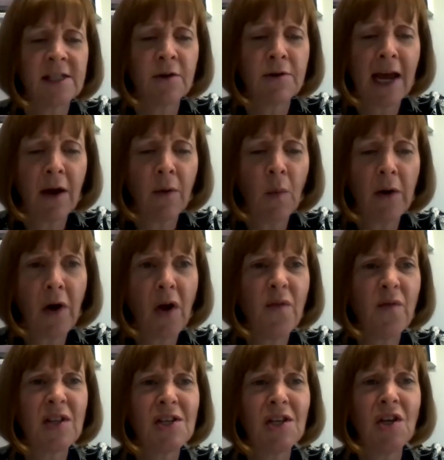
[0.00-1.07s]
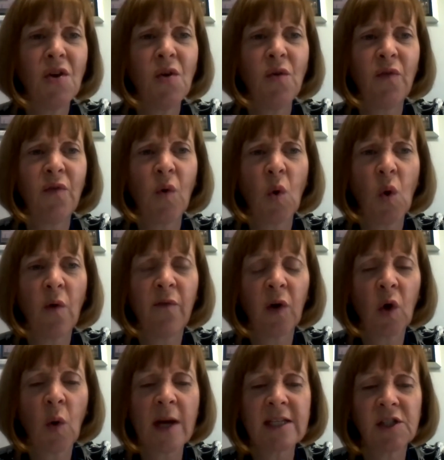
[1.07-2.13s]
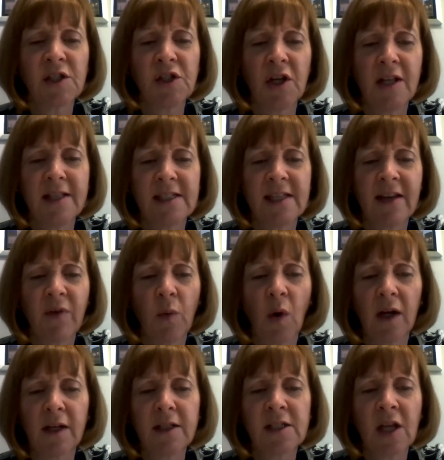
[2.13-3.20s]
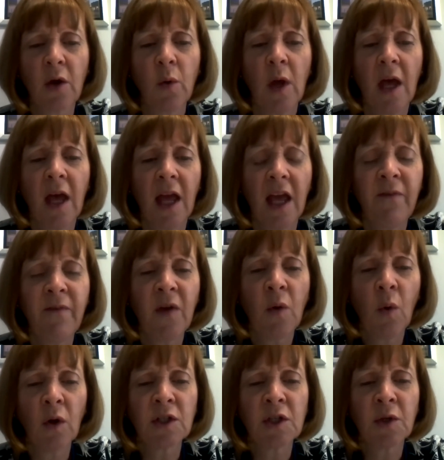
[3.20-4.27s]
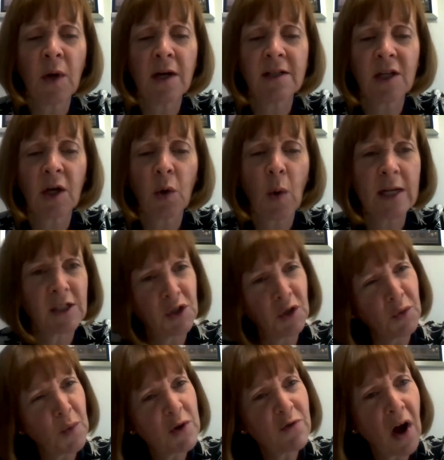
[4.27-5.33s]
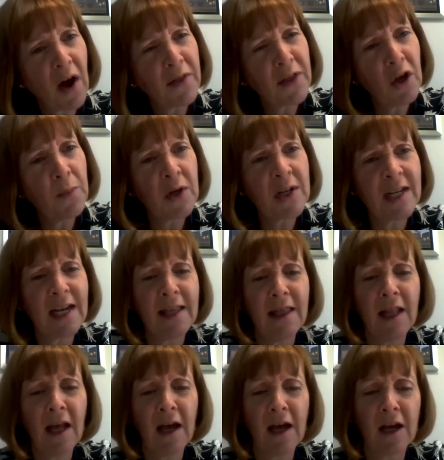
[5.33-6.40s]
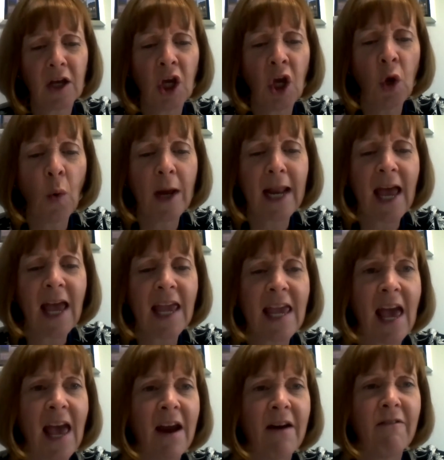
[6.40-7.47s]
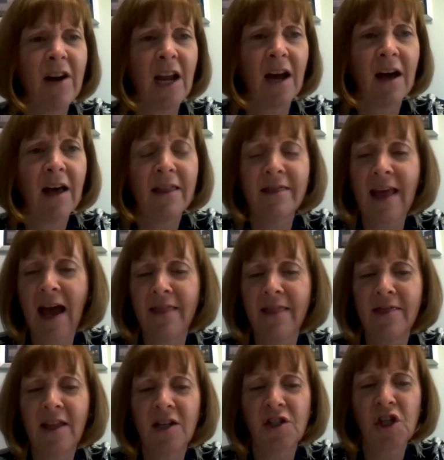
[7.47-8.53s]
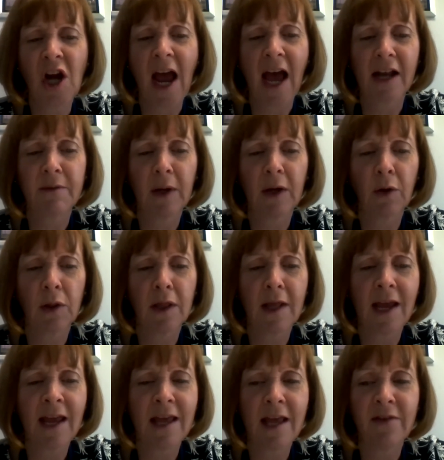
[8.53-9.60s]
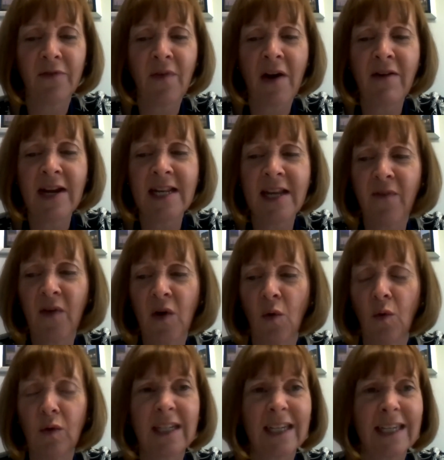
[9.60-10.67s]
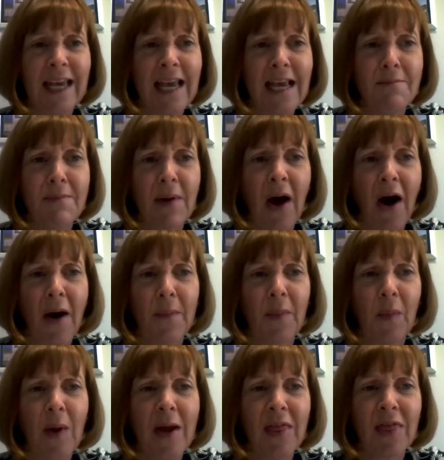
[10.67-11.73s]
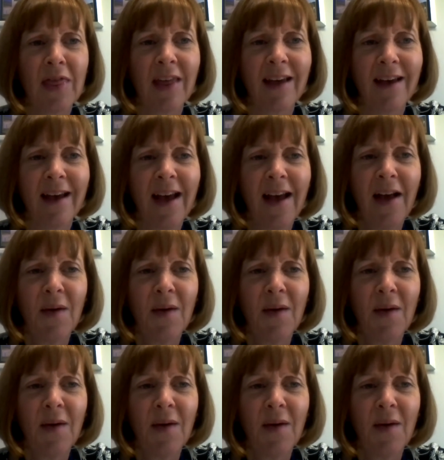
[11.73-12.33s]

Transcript: So now we're over to you for questions, everyone. So if you want to ask a question, we'd rather you put it in the Q&A area than the chat, because it's very difficult to keep up with the